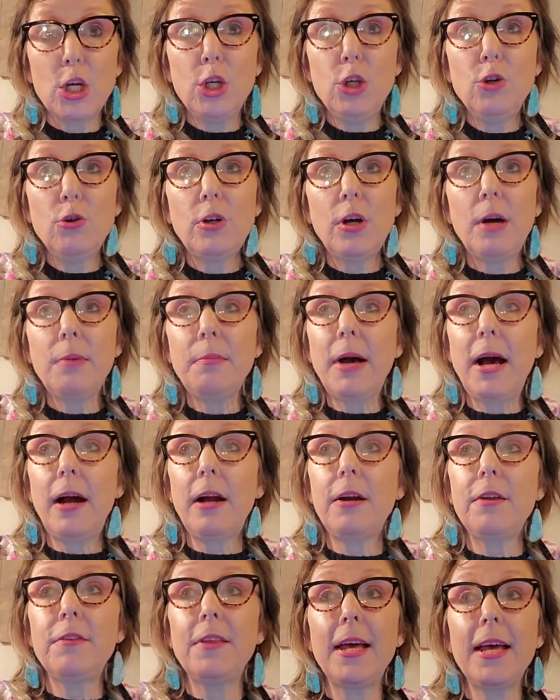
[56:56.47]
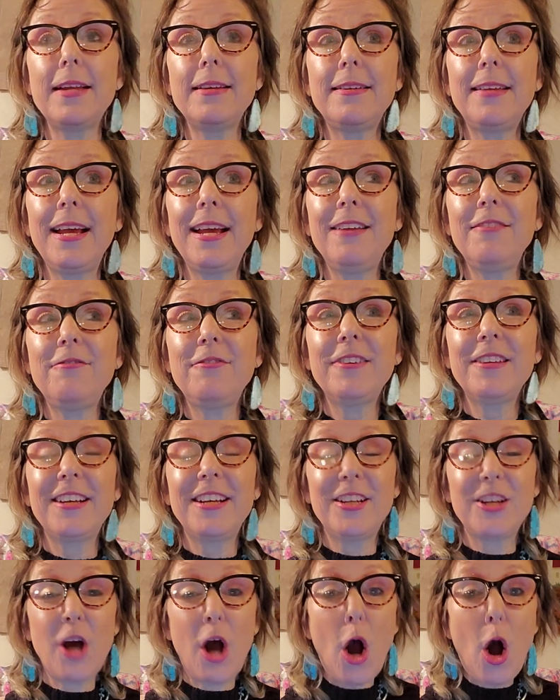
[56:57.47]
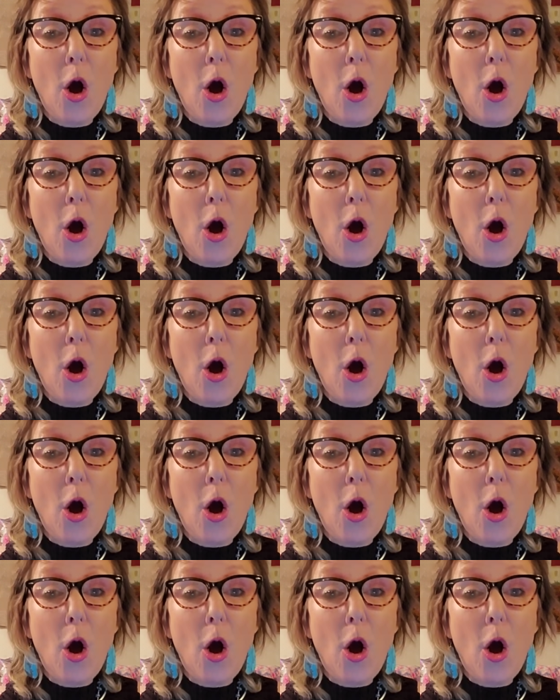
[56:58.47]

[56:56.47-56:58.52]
You come out of that date feeling,